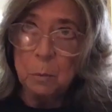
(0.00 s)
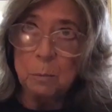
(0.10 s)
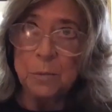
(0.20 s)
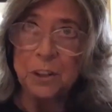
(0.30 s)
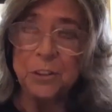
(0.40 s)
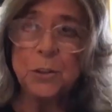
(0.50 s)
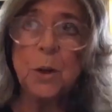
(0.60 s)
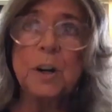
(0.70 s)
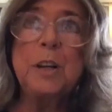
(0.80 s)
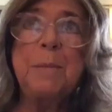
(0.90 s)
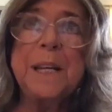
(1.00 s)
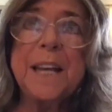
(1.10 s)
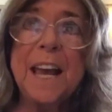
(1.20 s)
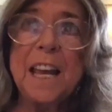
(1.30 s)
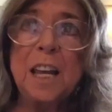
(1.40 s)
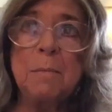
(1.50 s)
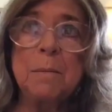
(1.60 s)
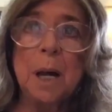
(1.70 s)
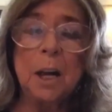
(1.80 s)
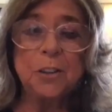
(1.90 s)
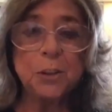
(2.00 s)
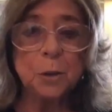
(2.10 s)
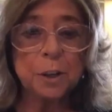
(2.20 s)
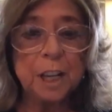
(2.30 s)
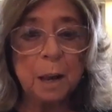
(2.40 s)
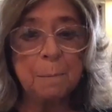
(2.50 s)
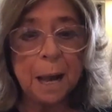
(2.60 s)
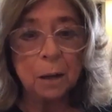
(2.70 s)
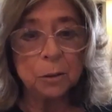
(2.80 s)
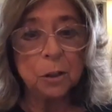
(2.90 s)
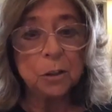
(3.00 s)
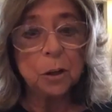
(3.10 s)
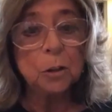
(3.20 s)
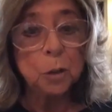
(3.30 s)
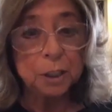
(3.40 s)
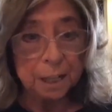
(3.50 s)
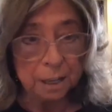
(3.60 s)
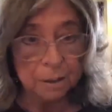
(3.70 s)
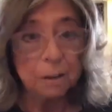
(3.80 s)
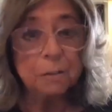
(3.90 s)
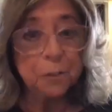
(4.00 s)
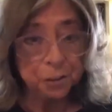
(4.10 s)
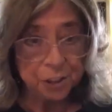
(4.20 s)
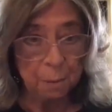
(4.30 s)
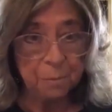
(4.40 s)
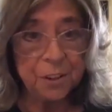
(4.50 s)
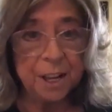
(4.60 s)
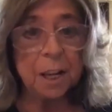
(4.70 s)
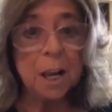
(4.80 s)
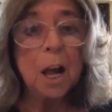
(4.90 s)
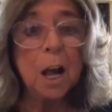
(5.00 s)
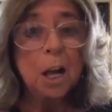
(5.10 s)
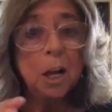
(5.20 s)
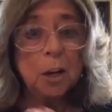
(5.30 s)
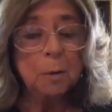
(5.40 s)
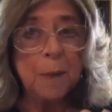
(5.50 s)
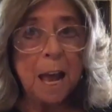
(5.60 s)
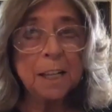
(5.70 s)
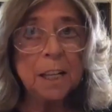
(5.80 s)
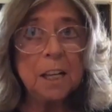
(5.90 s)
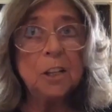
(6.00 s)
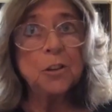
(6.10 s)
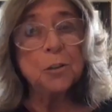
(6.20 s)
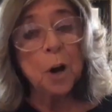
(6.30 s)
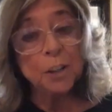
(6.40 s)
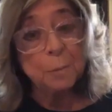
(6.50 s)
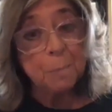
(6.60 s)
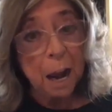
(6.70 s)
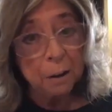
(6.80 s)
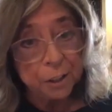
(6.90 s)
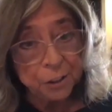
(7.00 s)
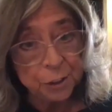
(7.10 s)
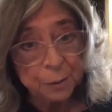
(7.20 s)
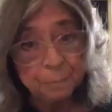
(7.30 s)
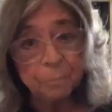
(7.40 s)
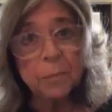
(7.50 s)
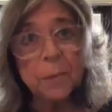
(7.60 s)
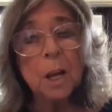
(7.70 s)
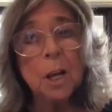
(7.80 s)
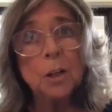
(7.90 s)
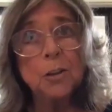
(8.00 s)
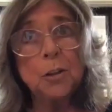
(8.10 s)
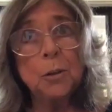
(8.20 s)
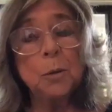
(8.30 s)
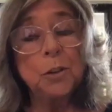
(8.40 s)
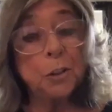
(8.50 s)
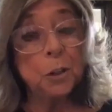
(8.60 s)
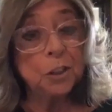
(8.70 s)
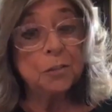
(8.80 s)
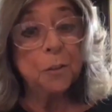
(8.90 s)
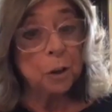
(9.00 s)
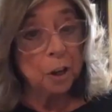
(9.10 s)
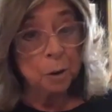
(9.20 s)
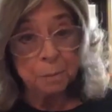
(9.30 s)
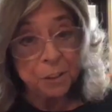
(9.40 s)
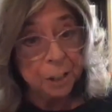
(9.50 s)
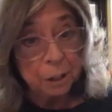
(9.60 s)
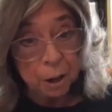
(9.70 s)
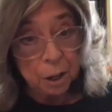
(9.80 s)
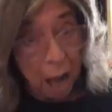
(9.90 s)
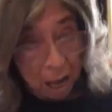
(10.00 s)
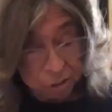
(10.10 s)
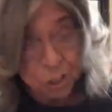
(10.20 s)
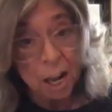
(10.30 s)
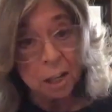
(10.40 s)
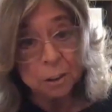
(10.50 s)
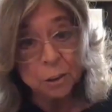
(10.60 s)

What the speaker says: the story became a story about looking for something. Maggie is drawn to Paris to search for her missing godchild